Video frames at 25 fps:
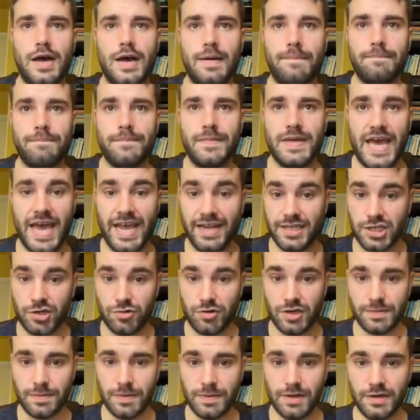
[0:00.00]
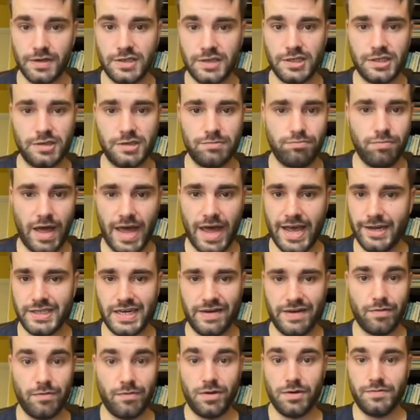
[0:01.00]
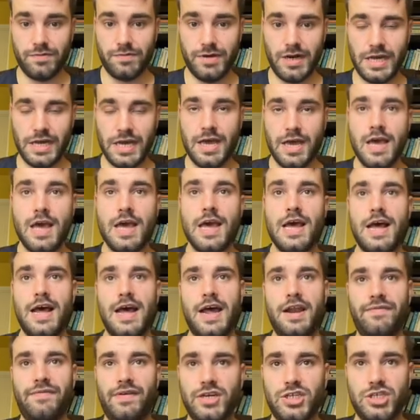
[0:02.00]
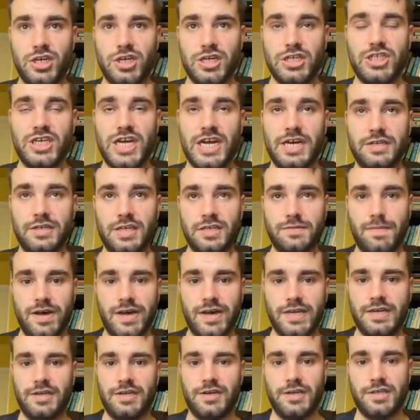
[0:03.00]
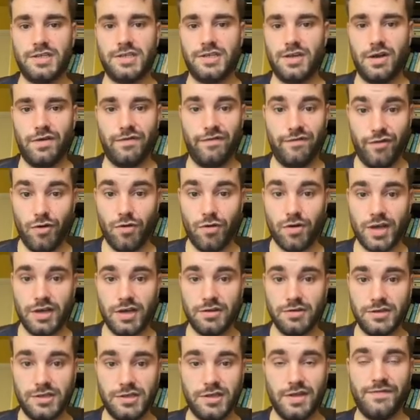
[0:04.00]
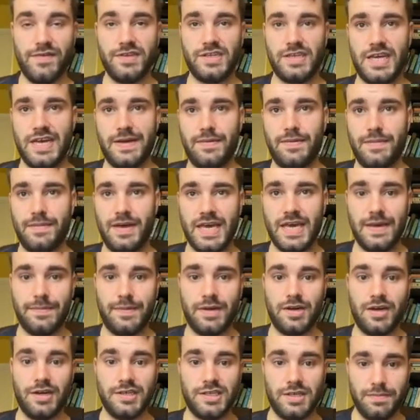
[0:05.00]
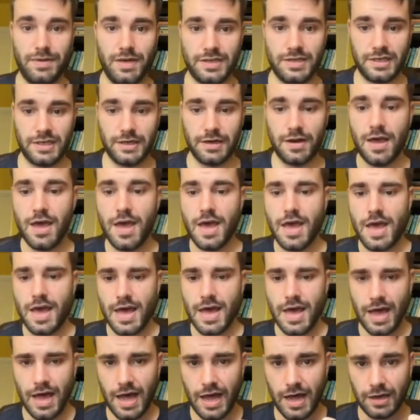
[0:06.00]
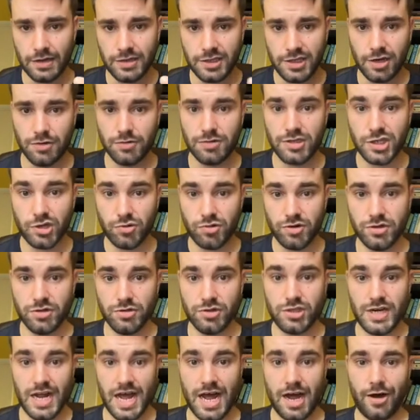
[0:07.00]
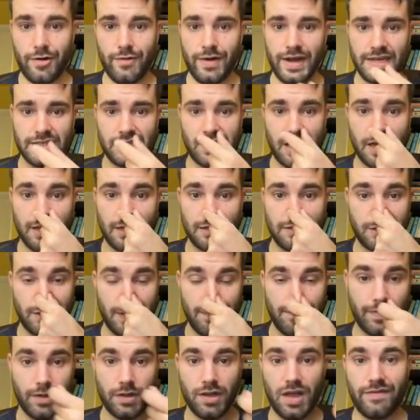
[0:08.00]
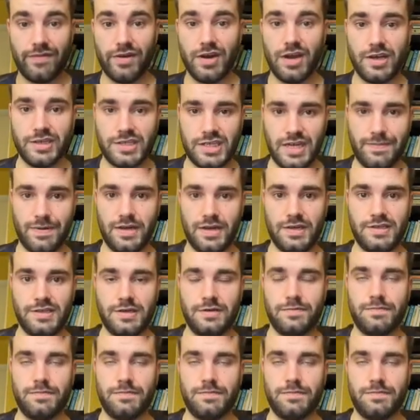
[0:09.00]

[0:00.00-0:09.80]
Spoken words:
hates Christmas, hates everyone really, and eventually changes his mind because of four ghosts that visit him and make him a nicer person. So Scrooge now is like a symbol of a nasty person.